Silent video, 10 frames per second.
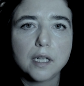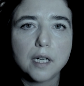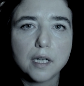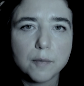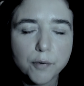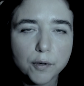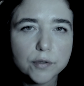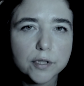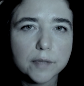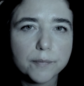a
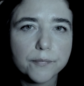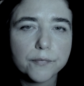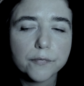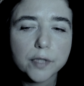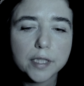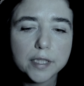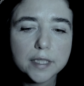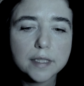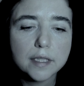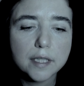composer, it
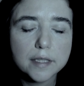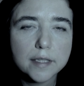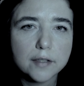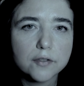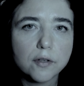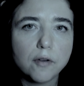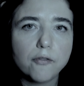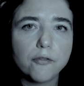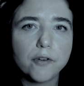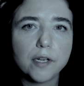is this sense of
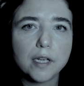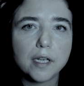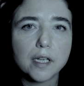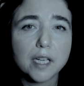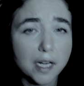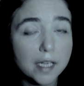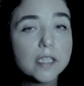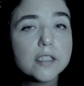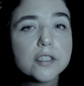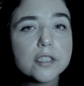
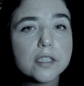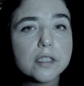courage